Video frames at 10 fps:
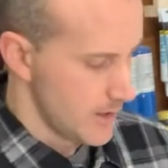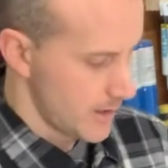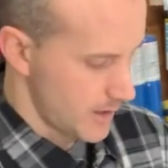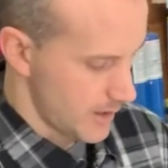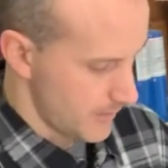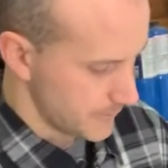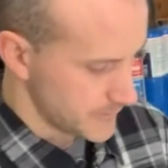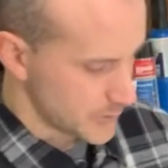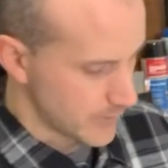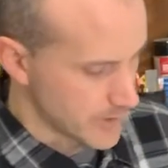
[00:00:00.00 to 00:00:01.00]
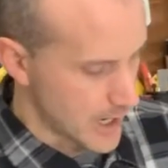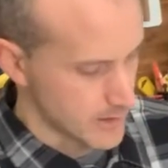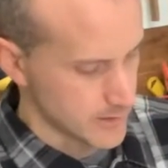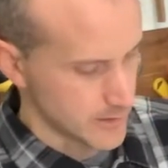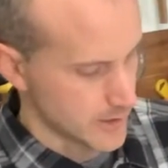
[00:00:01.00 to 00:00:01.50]
So I've
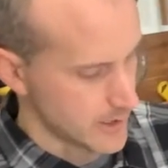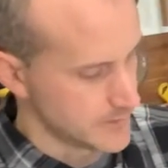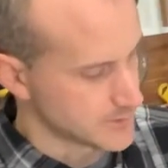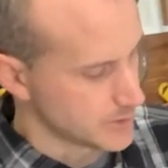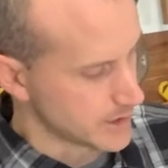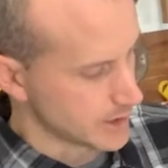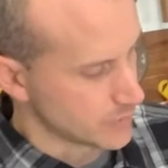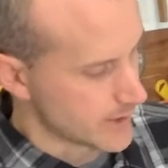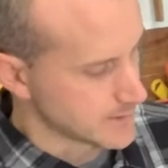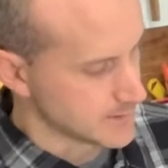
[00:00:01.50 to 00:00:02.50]
got this particular resin